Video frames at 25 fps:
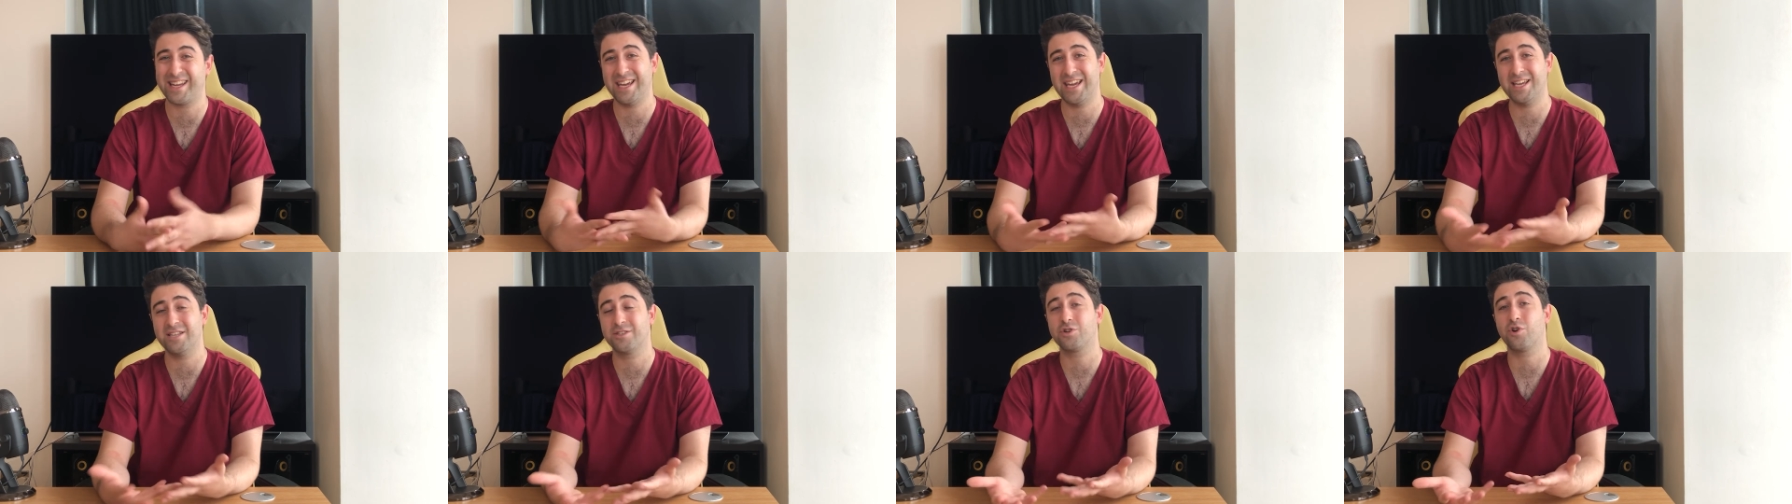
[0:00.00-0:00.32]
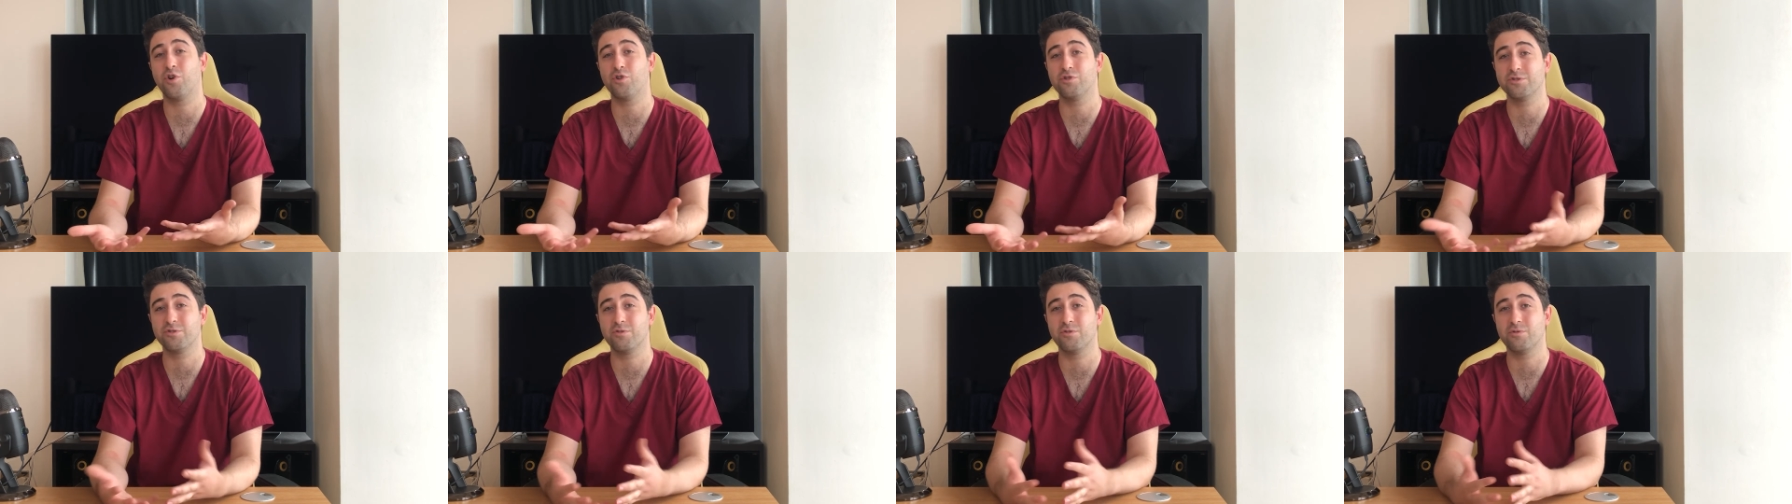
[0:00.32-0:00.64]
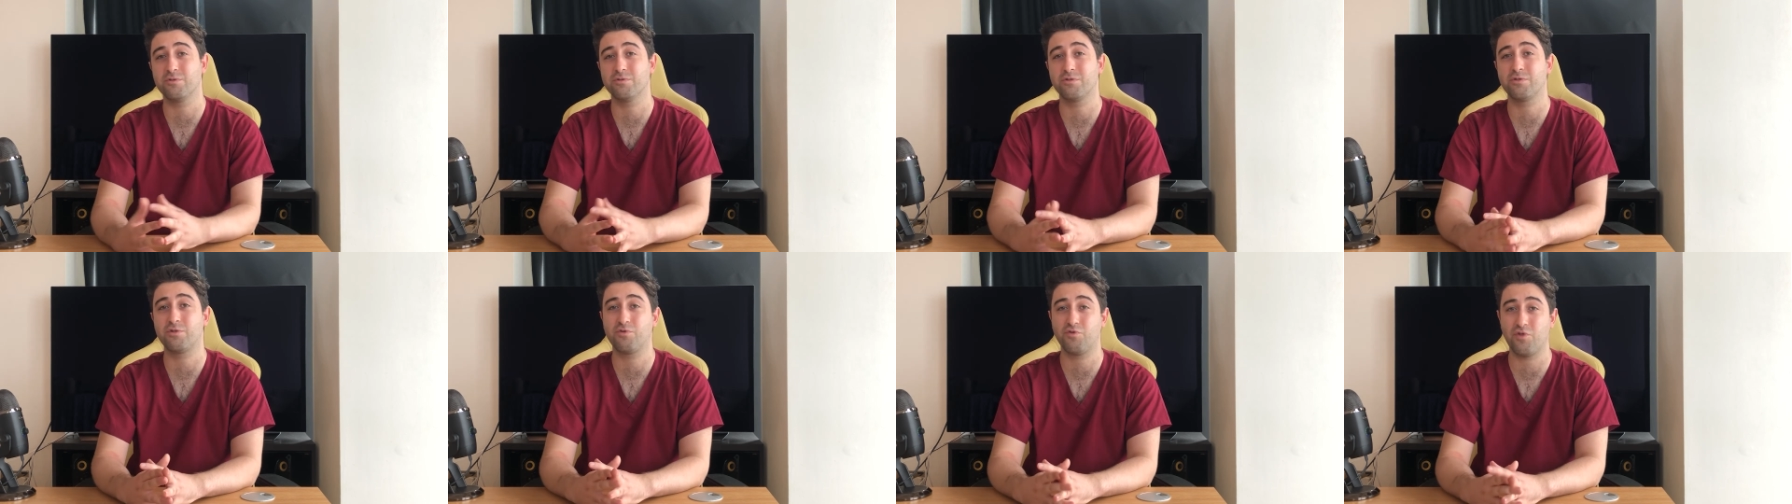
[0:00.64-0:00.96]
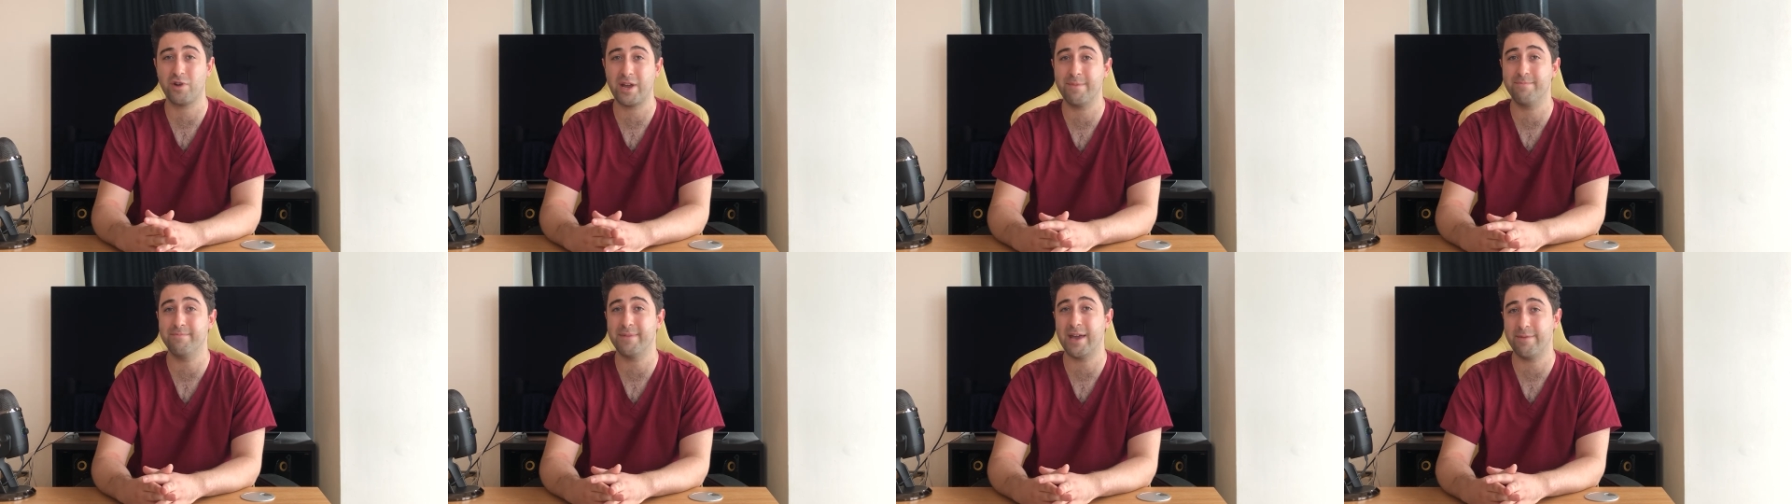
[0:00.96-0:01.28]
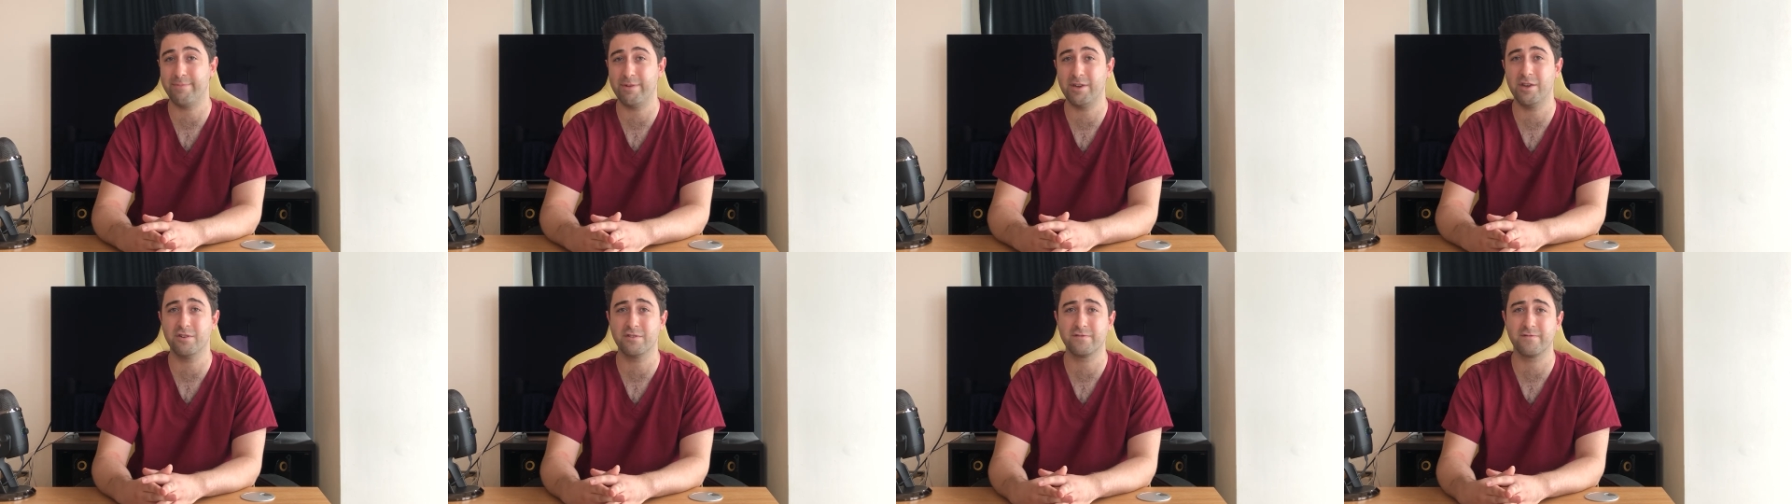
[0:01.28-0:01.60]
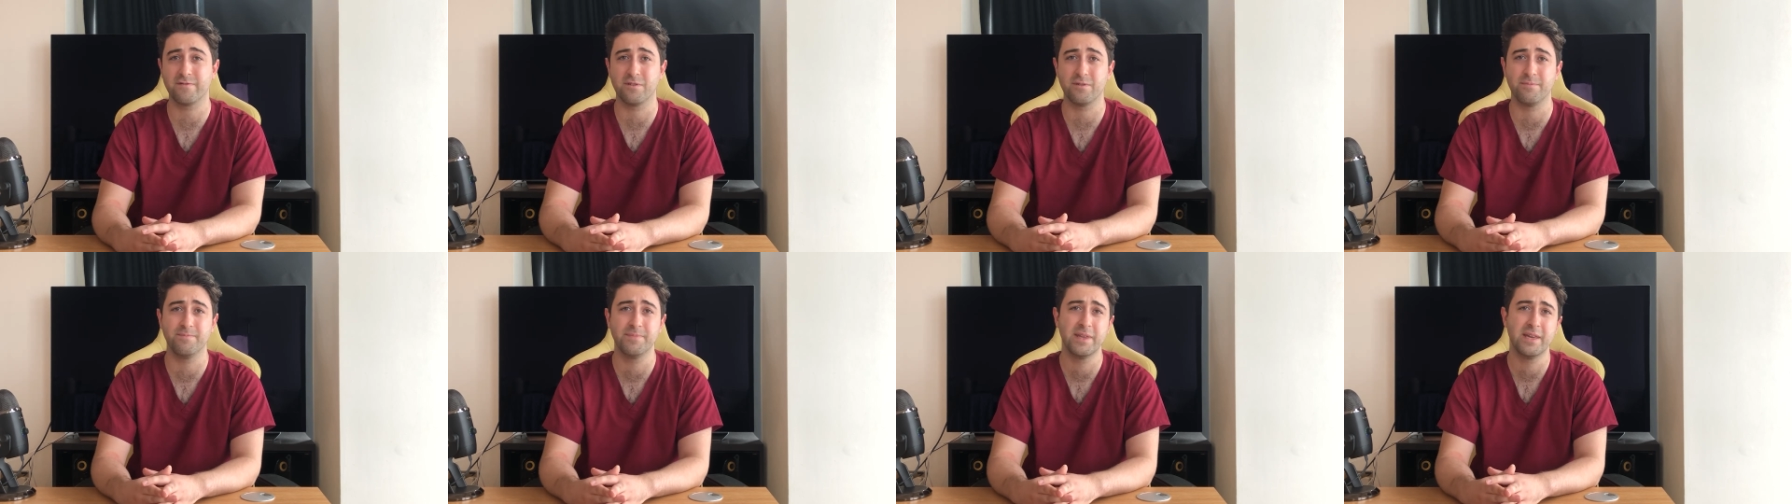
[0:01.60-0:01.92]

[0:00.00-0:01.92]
ketoconazole cream may be useful.